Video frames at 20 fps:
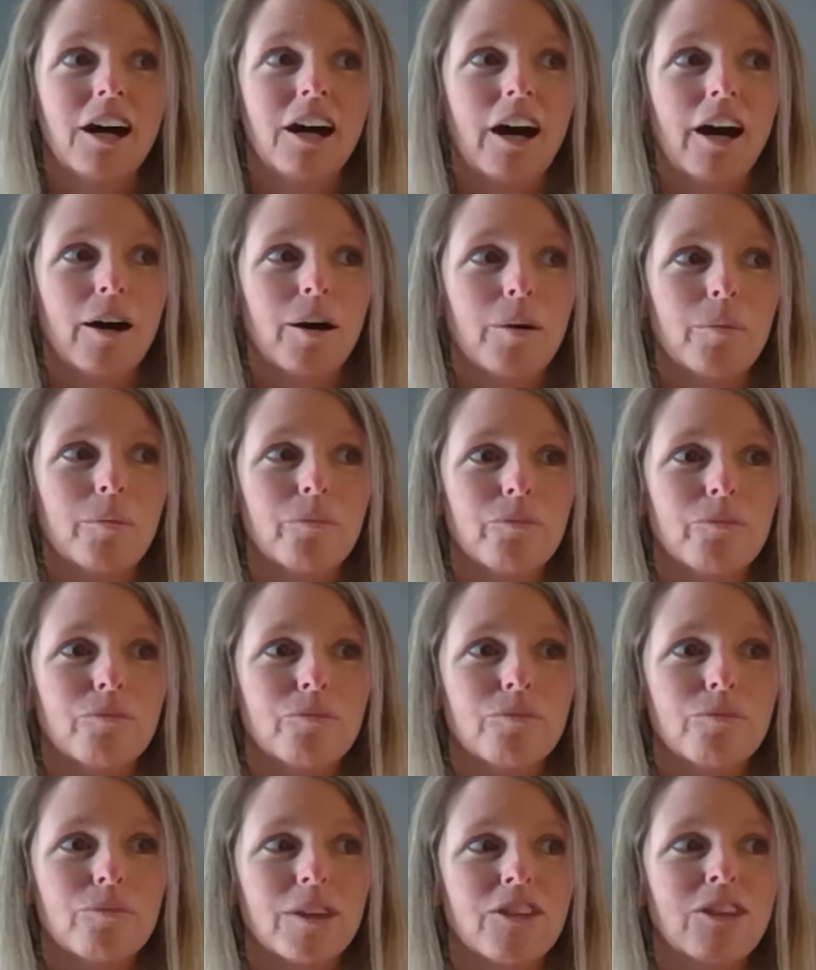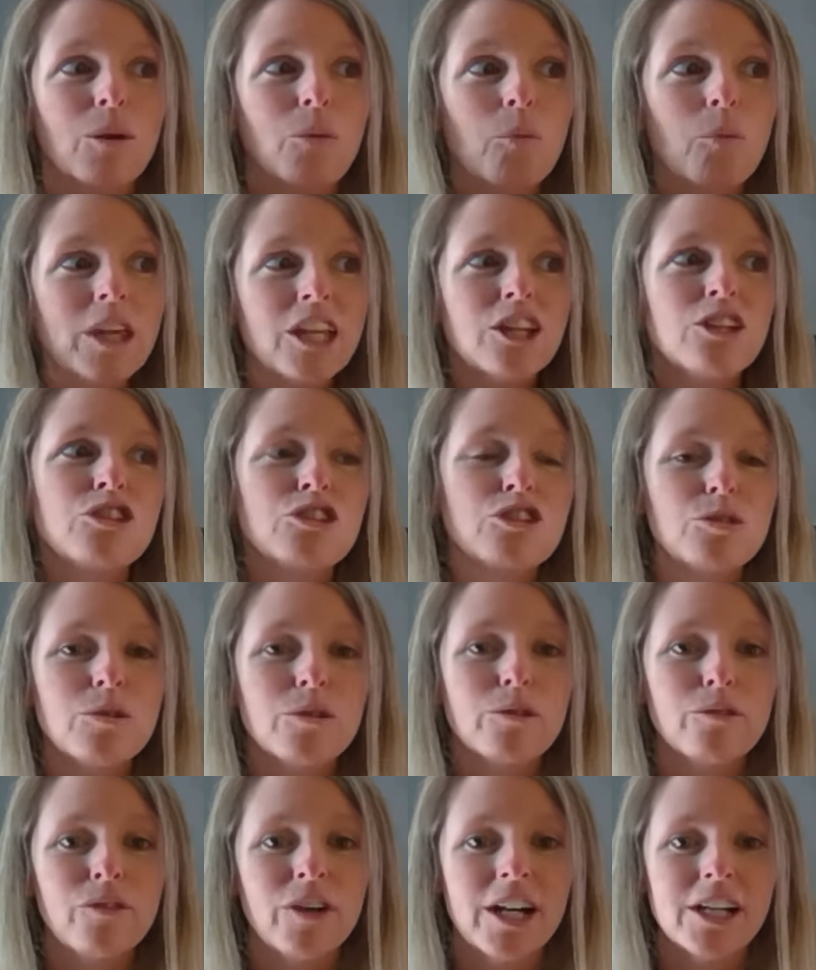that we can do
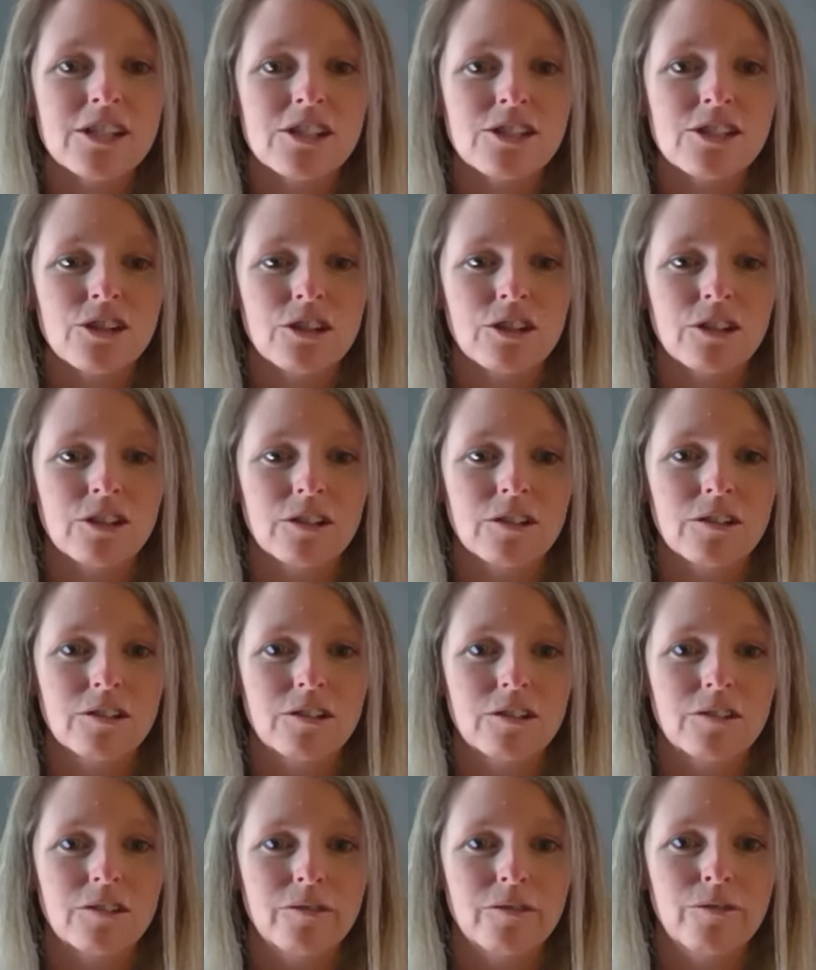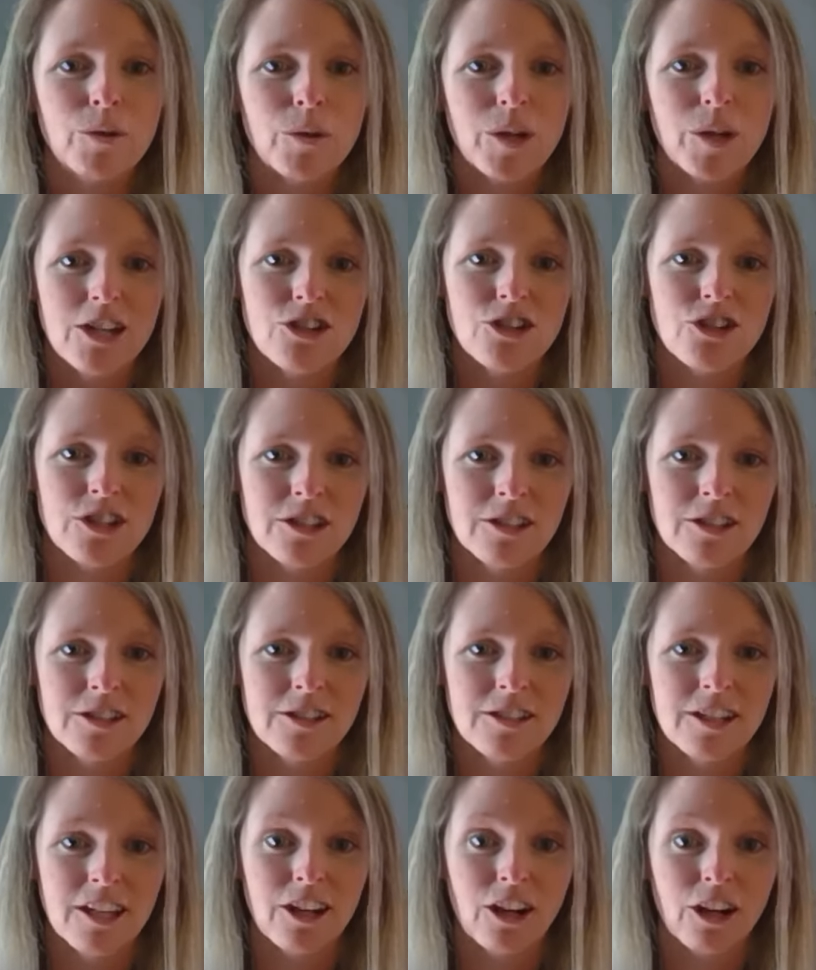to foster
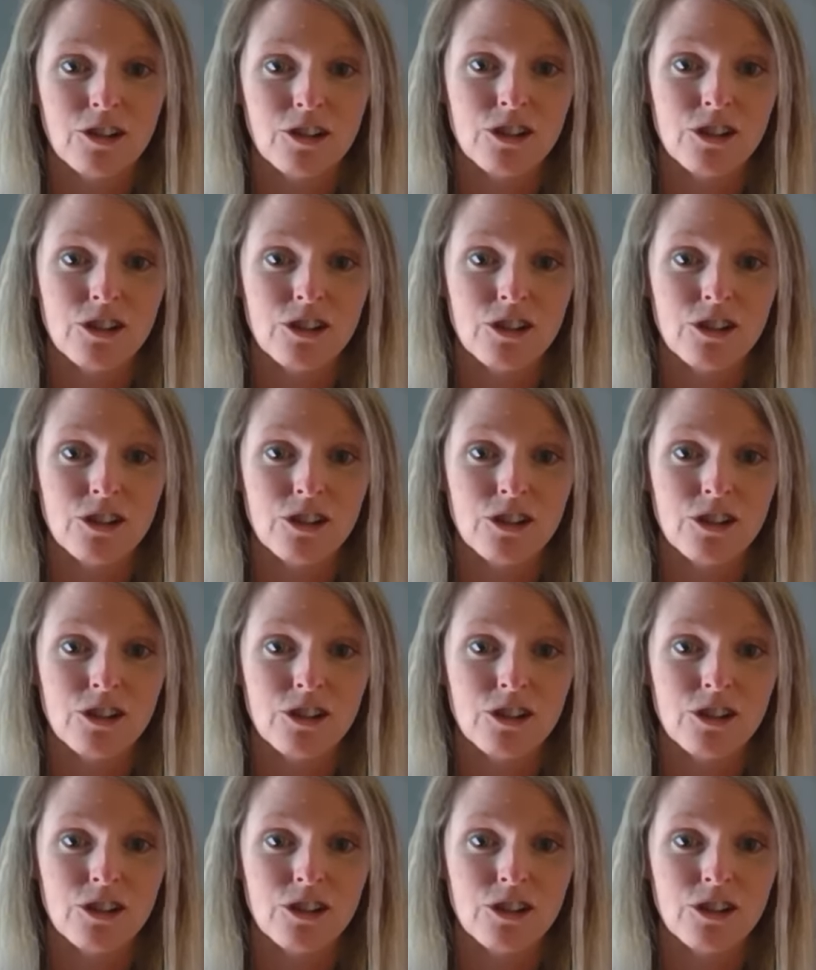vocations in our